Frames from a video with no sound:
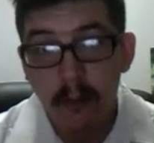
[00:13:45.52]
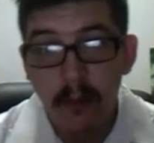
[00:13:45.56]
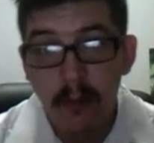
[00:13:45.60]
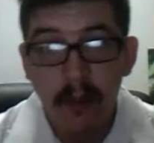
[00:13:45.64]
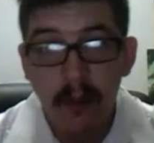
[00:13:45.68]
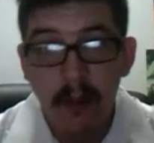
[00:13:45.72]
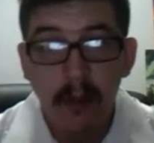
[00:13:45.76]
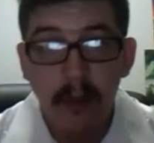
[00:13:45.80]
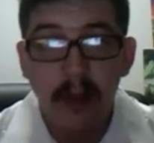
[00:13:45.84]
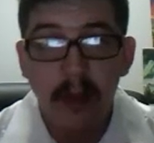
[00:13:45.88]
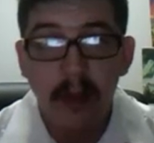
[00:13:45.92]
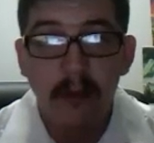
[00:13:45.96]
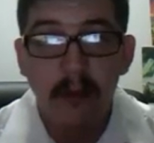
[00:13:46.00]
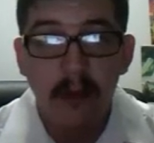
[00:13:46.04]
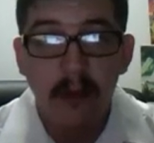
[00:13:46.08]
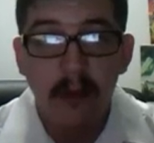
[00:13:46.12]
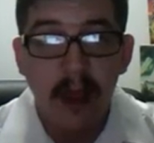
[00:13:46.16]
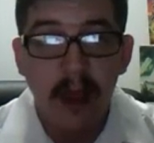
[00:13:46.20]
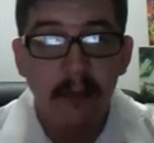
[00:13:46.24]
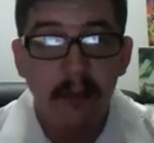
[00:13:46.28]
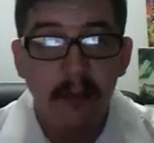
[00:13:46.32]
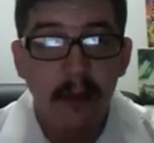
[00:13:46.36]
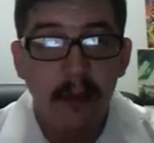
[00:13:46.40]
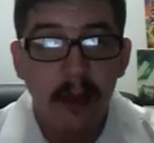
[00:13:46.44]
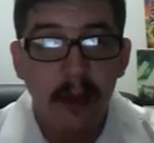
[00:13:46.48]
people like
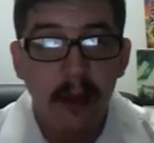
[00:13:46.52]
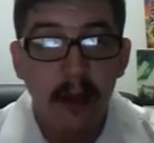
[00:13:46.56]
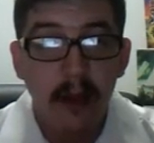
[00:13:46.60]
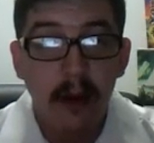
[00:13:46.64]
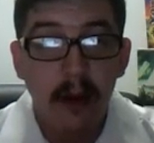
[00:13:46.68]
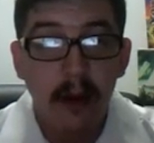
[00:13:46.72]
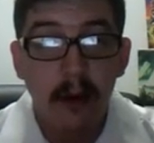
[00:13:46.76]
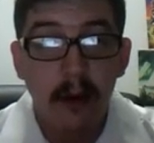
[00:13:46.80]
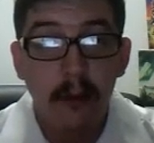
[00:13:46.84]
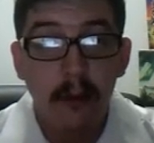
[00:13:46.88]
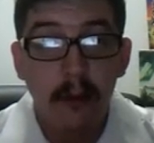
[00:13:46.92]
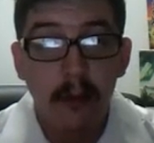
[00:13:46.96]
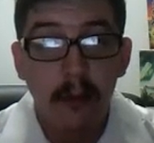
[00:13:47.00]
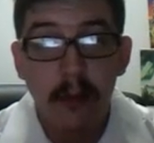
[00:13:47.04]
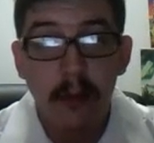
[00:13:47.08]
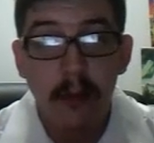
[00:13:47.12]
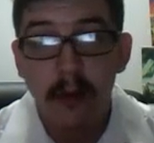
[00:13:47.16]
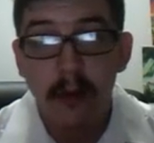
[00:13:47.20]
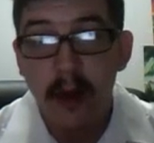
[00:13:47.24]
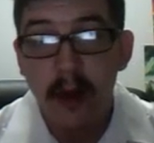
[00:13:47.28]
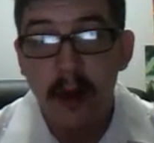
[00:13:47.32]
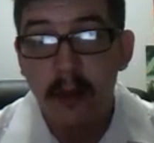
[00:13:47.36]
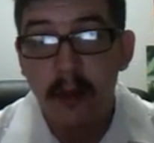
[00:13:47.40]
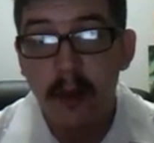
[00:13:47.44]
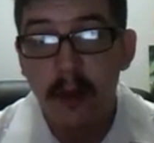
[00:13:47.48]
Sappy, or
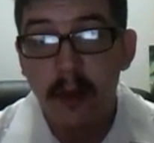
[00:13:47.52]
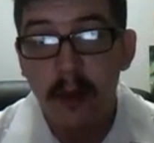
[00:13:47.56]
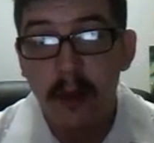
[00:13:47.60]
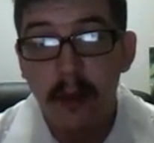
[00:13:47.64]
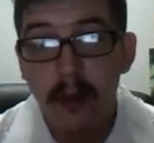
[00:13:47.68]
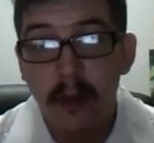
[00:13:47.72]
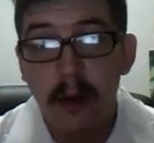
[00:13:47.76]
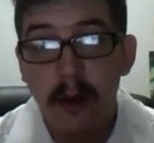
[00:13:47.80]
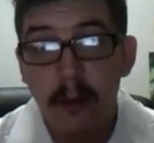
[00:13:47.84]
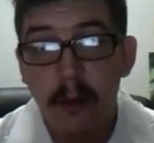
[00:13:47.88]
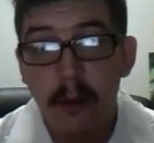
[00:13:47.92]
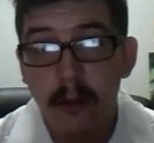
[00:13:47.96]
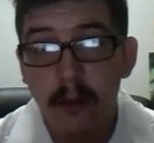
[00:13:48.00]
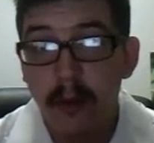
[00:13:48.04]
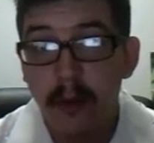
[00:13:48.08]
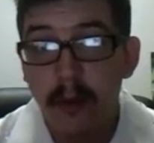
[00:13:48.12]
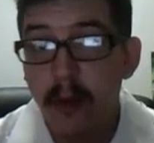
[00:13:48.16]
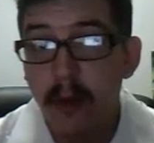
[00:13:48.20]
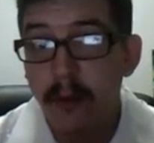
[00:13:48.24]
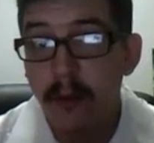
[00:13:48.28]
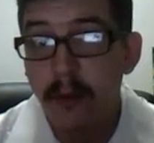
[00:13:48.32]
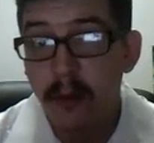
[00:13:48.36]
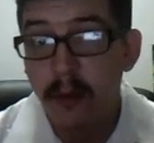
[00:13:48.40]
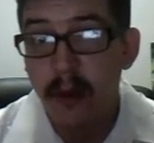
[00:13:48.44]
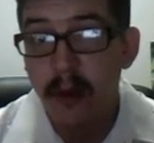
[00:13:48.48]
Lunarep on there, who's
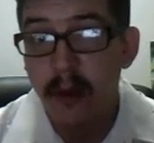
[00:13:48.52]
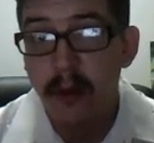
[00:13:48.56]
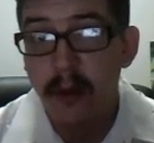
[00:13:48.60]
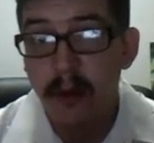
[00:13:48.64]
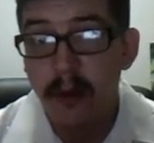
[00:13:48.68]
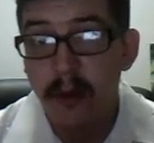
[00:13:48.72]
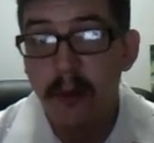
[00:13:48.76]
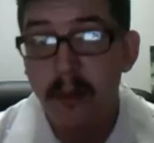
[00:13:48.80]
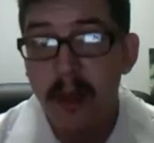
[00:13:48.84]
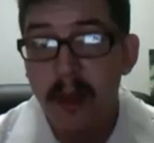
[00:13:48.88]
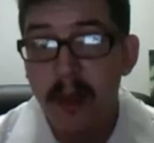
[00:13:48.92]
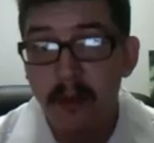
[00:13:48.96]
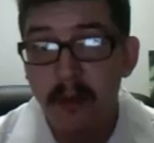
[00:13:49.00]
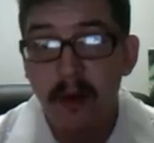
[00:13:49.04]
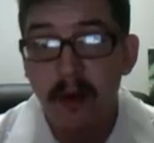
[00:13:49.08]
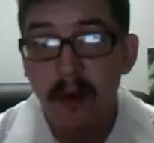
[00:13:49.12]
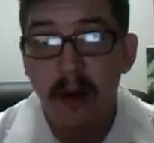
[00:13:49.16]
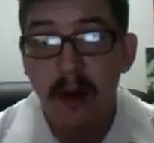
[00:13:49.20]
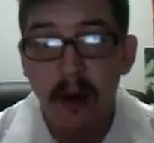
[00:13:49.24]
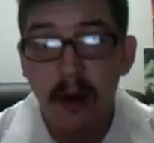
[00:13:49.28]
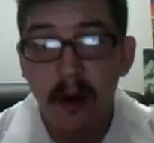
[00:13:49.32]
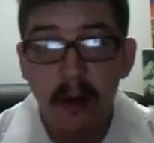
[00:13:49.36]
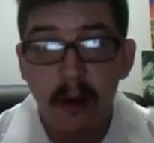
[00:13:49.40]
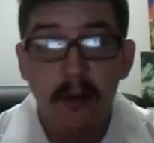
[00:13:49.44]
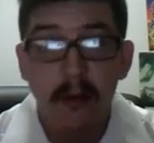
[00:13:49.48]
also another amazing
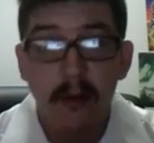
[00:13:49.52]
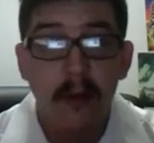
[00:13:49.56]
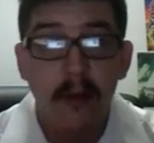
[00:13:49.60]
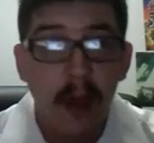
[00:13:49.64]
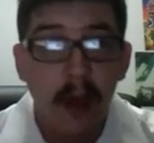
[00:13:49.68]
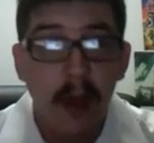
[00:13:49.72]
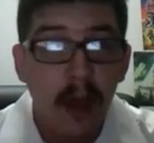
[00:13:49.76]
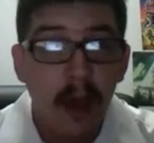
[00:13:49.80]
artist.